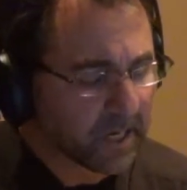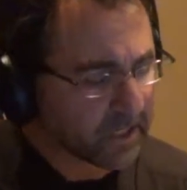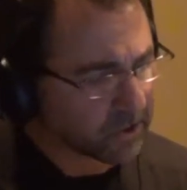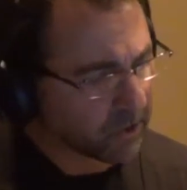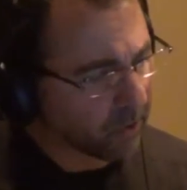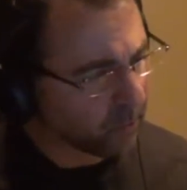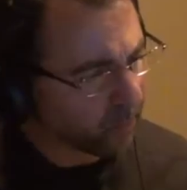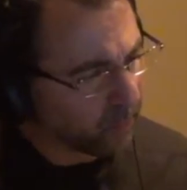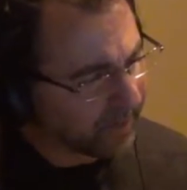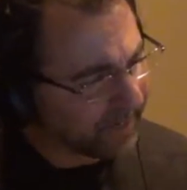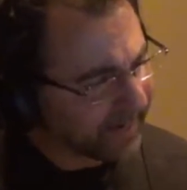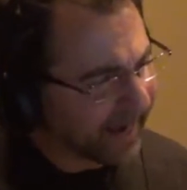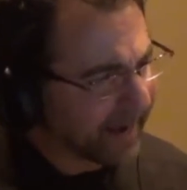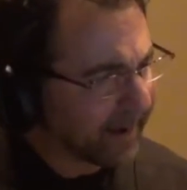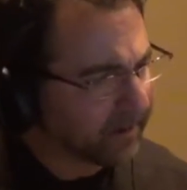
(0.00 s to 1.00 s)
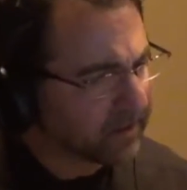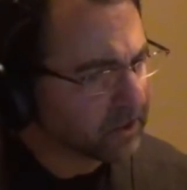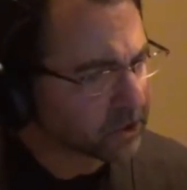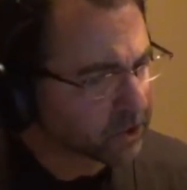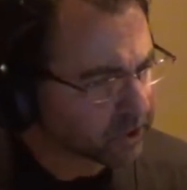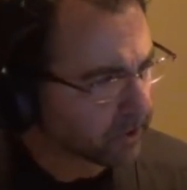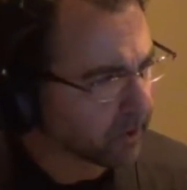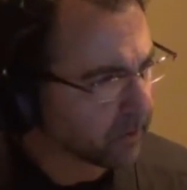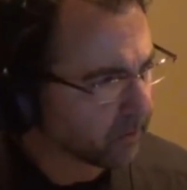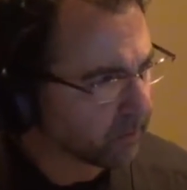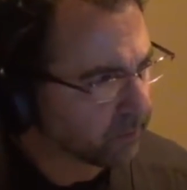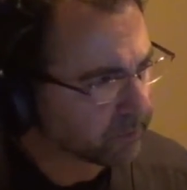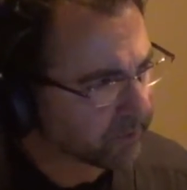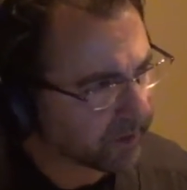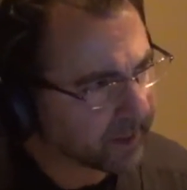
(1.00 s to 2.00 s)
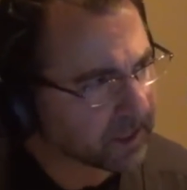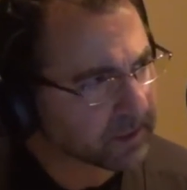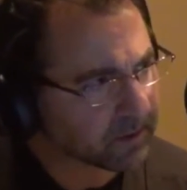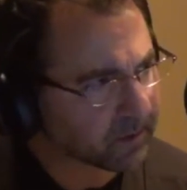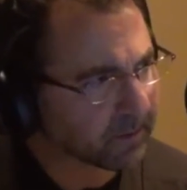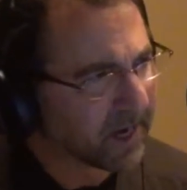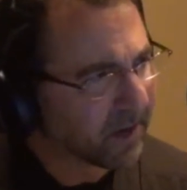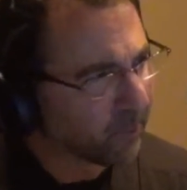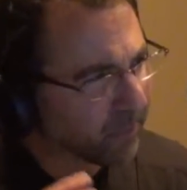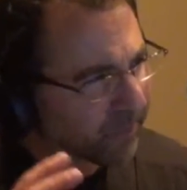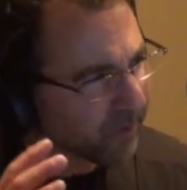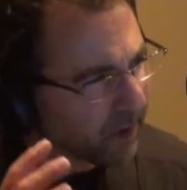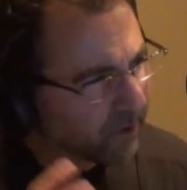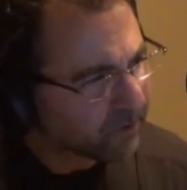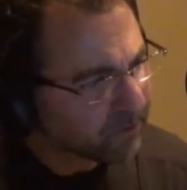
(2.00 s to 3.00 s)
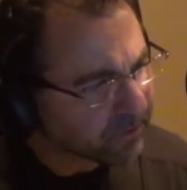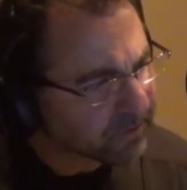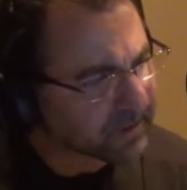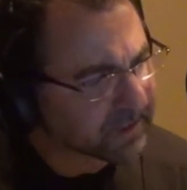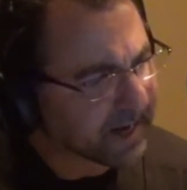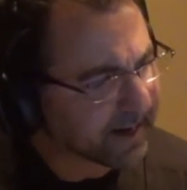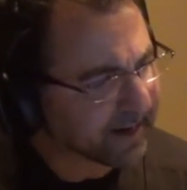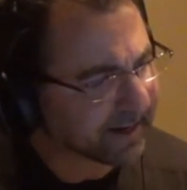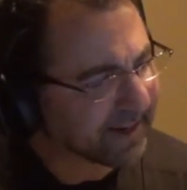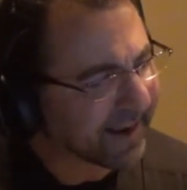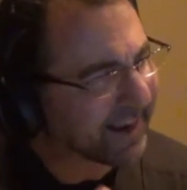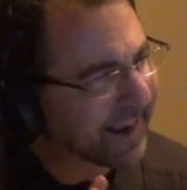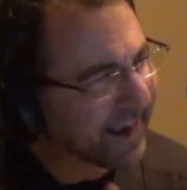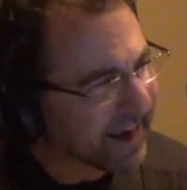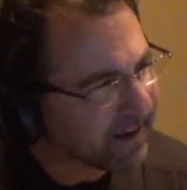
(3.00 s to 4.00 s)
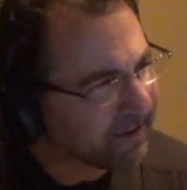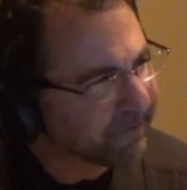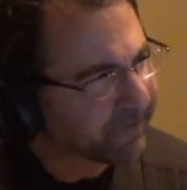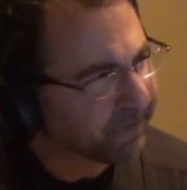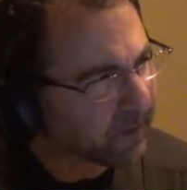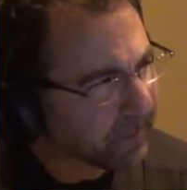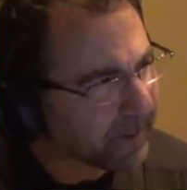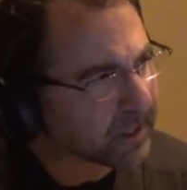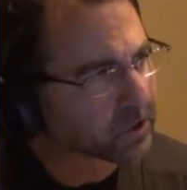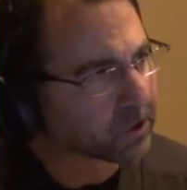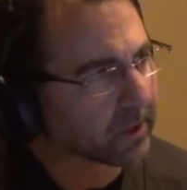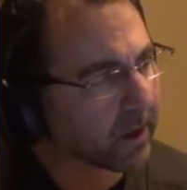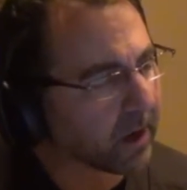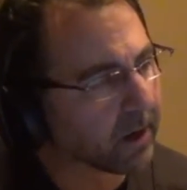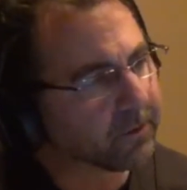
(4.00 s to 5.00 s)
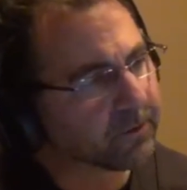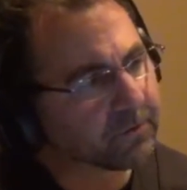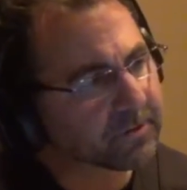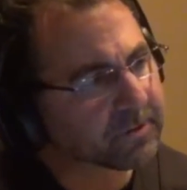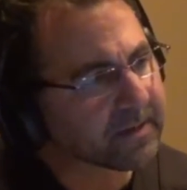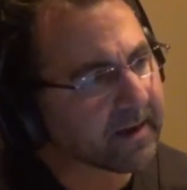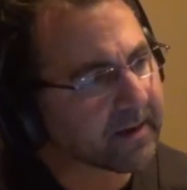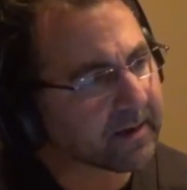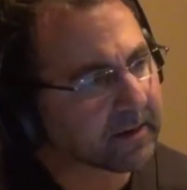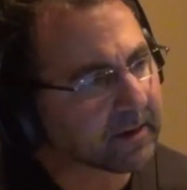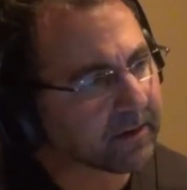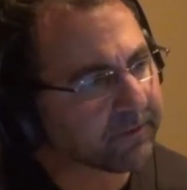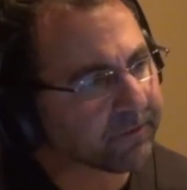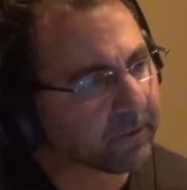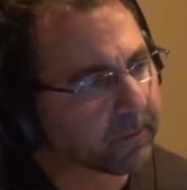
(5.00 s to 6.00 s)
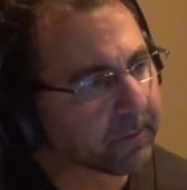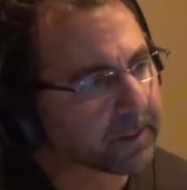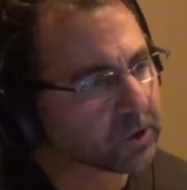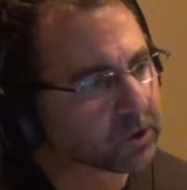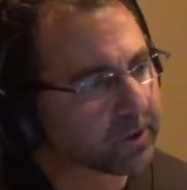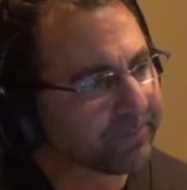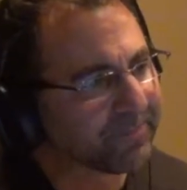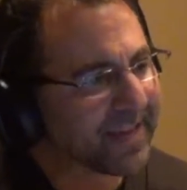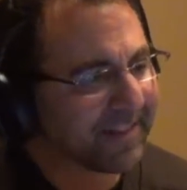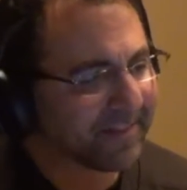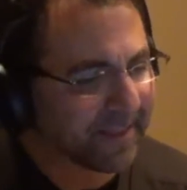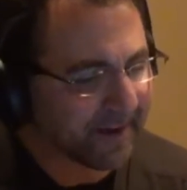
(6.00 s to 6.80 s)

So we're going to end the show today's with understanding that inflammation, understanding inflammation,